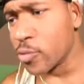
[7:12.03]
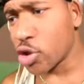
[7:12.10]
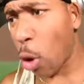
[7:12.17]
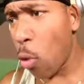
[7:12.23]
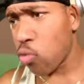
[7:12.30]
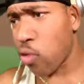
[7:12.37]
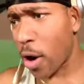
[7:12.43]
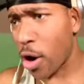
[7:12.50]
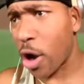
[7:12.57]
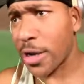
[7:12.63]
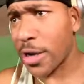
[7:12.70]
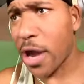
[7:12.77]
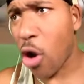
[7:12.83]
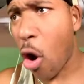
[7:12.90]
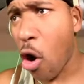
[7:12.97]
Don't run on
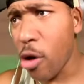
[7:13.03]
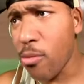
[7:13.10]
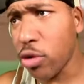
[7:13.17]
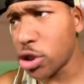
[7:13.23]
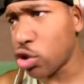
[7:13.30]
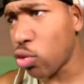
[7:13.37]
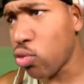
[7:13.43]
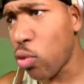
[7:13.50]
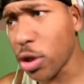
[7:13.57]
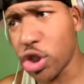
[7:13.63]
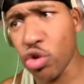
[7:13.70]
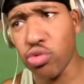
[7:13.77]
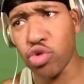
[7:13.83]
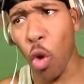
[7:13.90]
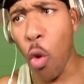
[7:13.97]
that arm. What
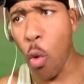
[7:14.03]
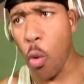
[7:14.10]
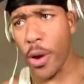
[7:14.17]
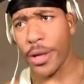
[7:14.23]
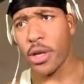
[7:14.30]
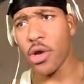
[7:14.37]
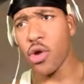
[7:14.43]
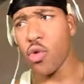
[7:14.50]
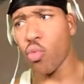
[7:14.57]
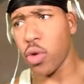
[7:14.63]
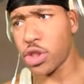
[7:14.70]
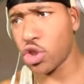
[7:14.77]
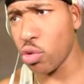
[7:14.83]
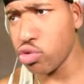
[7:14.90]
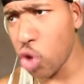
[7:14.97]
you doing?
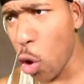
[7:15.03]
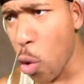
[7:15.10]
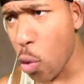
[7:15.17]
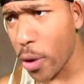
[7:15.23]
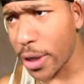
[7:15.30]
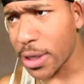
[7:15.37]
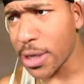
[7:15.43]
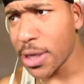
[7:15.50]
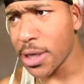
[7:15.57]
What you doing?